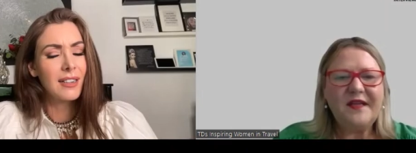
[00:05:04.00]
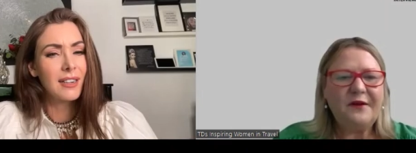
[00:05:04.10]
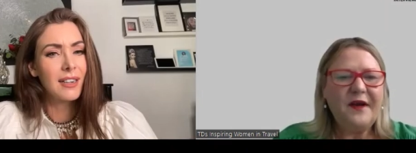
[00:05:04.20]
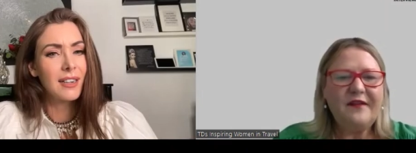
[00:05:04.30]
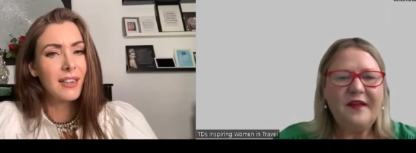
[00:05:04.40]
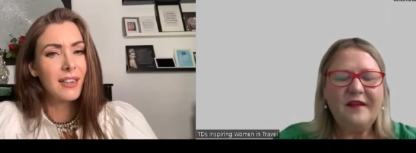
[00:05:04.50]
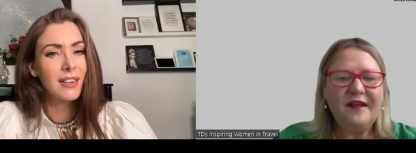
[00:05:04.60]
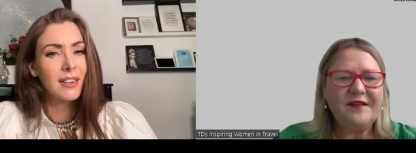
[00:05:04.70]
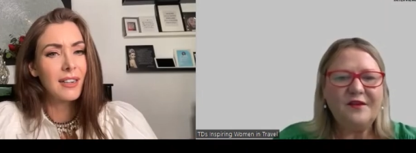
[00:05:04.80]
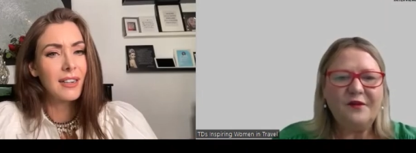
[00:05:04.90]
Speaker 1: there anything
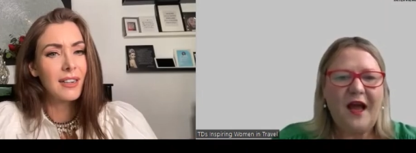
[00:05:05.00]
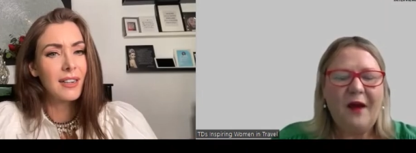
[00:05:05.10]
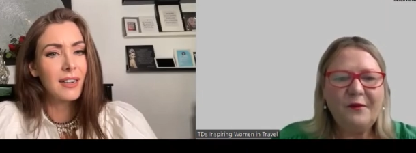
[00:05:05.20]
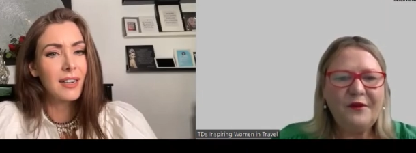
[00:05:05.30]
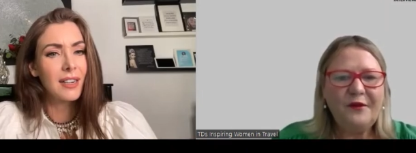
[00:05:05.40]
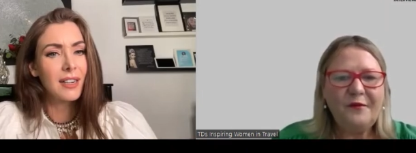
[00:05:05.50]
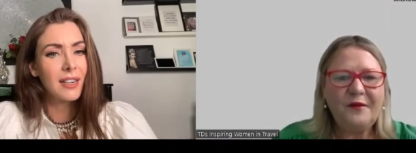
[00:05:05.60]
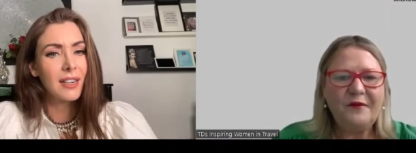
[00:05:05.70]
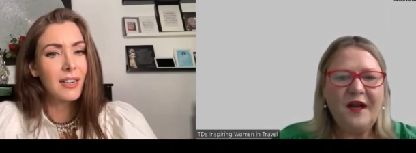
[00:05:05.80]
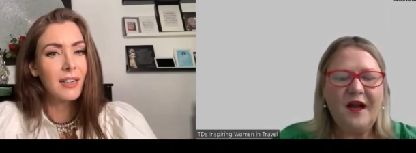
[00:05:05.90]
that stood out with you with
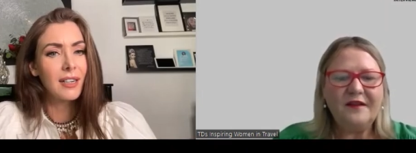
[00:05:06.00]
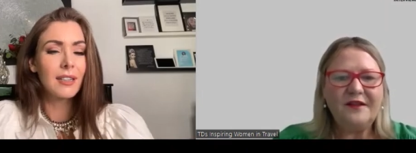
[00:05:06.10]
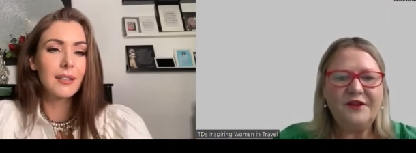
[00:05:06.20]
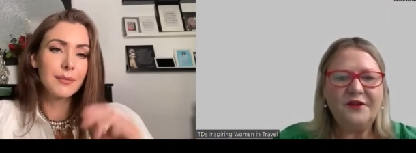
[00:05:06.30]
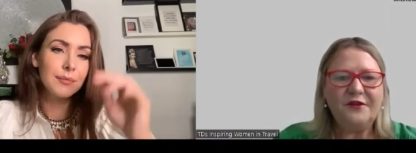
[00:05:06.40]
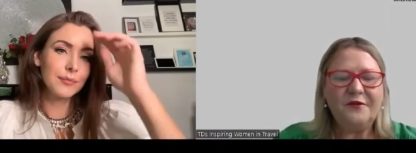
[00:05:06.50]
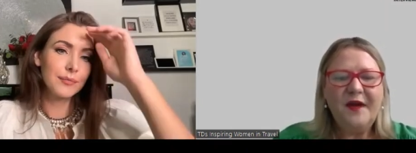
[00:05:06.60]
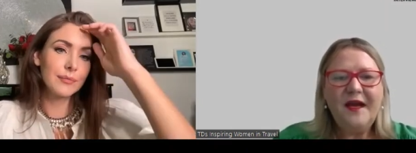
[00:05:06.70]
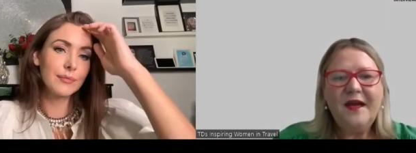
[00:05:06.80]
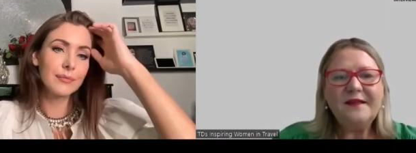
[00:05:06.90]
regards to
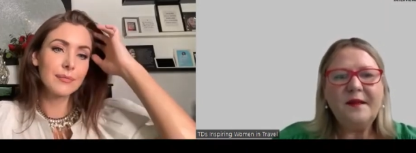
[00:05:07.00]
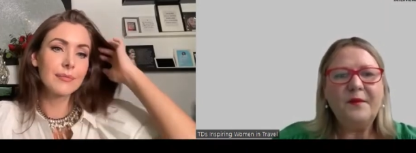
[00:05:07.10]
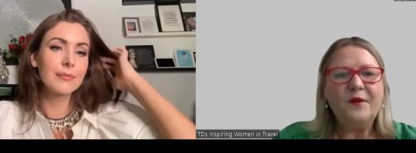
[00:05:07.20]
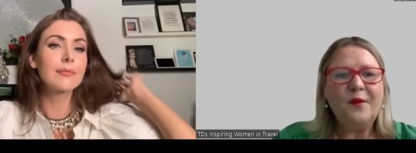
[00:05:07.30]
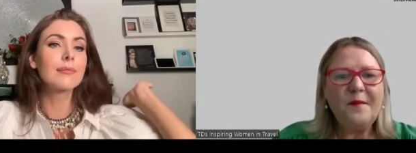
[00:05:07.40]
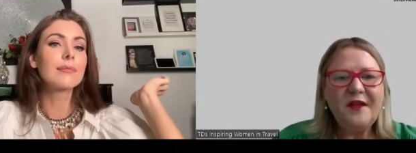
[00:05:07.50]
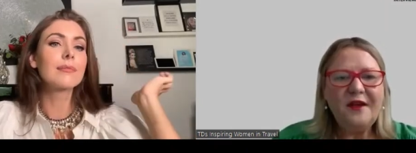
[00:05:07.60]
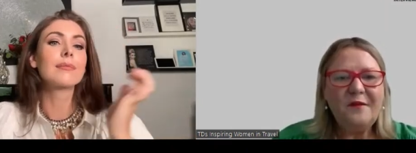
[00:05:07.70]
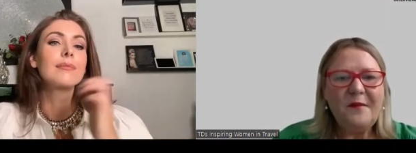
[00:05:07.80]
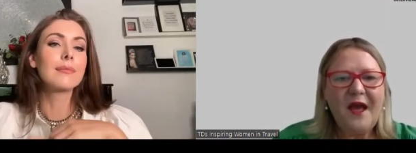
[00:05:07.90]
some of the women that
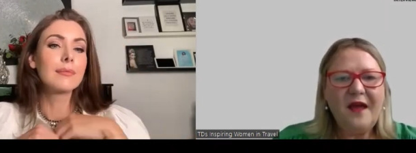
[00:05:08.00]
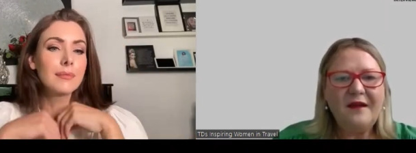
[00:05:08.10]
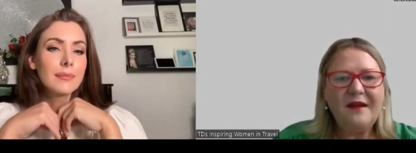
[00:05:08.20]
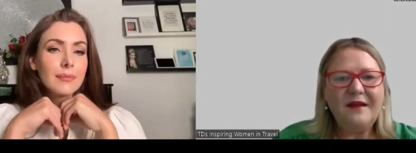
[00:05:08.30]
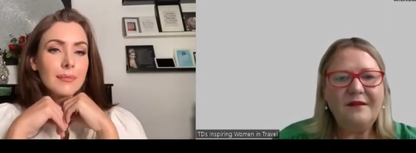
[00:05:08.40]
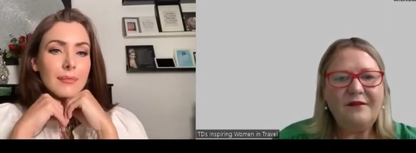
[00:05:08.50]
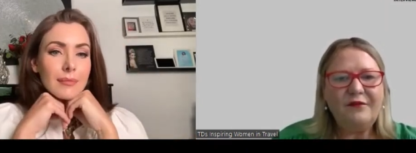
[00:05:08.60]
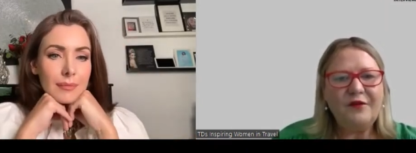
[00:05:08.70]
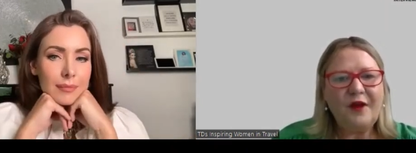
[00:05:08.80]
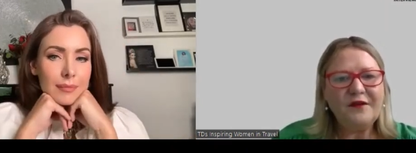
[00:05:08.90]
you met in
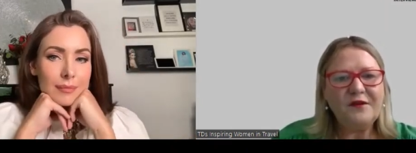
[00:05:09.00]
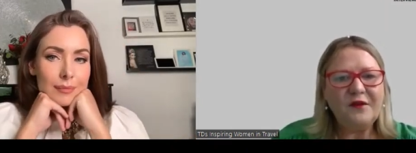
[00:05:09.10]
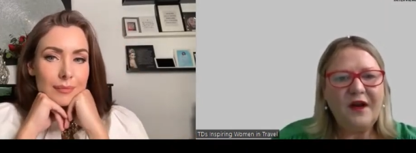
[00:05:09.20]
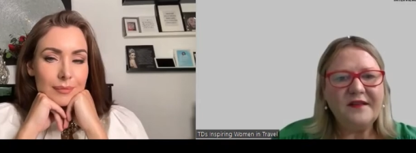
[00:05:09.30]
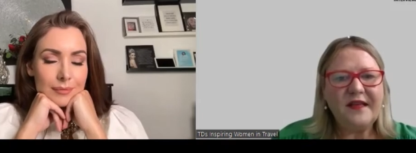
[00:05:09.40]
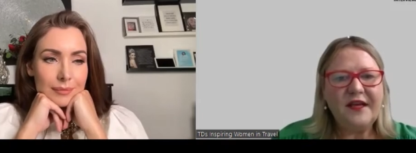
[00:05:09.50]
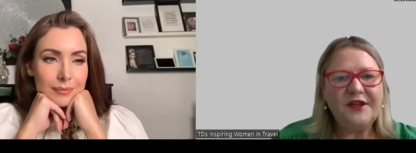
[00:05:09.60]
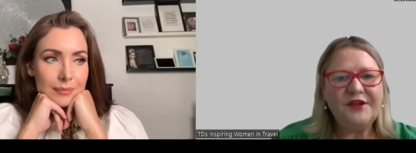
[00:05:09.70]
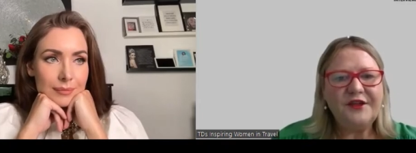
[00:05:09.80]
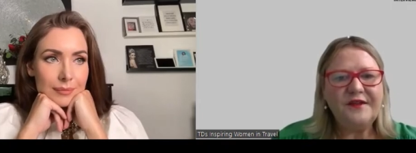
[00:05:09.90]
through those
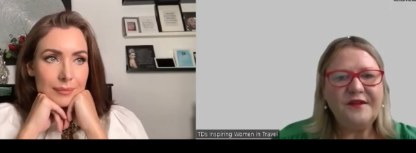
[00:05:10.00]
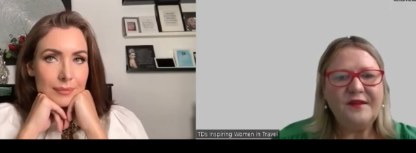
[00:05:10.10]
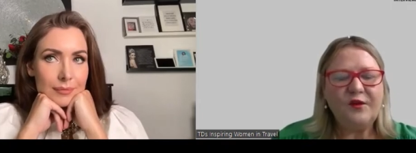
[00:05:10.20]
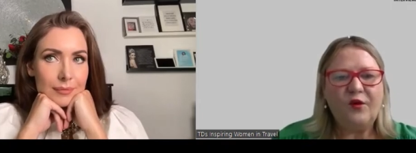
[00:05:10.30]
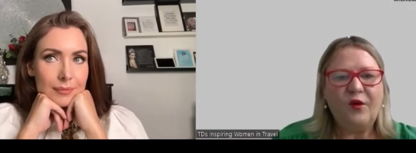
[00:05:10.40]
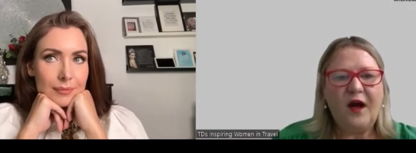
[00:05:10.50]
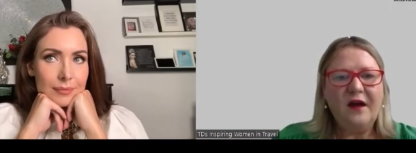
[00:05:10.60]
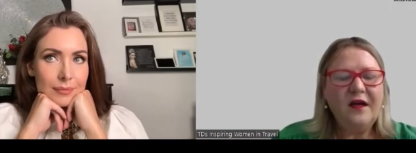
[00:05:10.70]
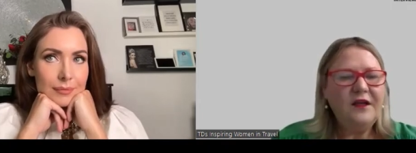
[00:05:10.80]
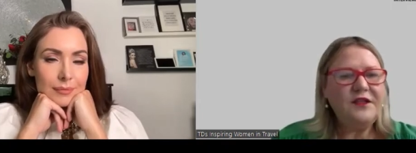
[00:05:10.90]
organizations or
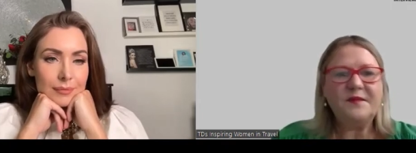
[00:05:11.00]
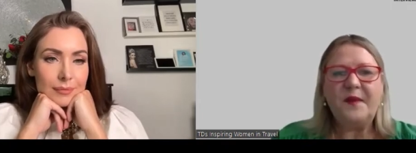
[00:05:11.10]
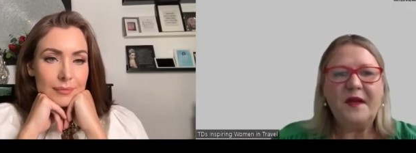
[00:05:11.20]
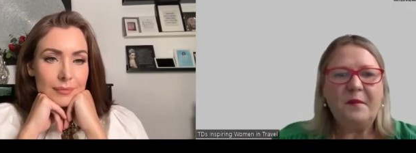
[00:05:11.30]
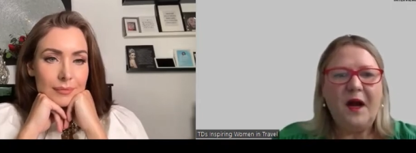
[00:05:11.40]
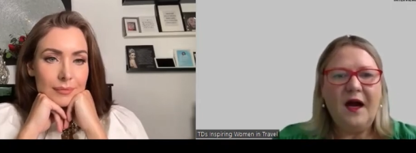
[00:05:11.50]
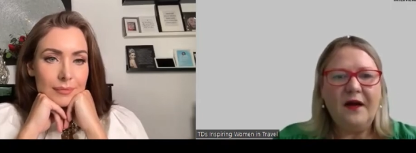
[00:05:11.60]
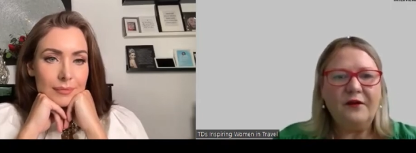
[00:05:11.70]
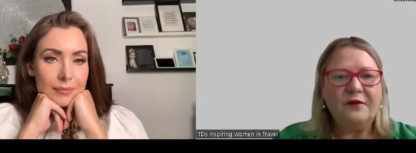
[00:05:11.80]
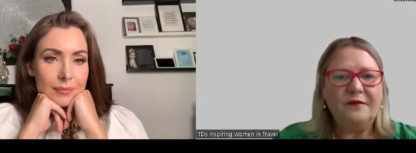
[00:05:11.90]
just being
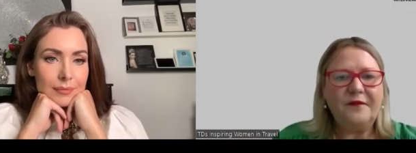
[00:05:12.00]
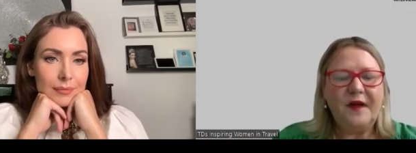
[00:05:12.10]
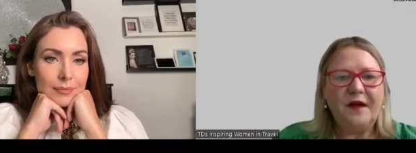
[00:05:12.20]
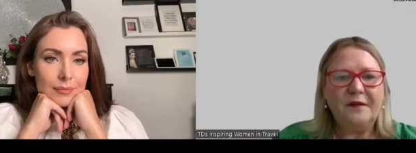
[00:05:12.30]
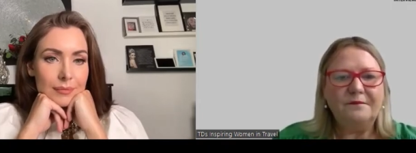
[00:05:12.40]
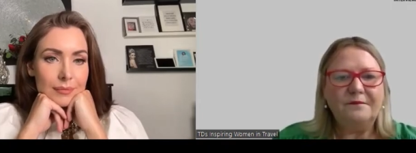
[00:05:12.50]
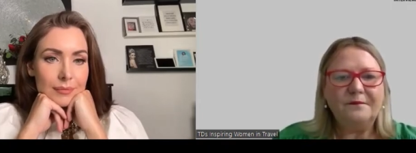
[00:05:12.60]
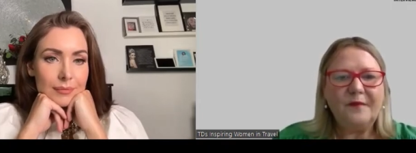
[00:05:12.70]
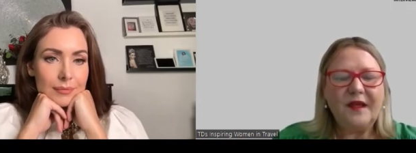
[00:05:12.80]
part of um,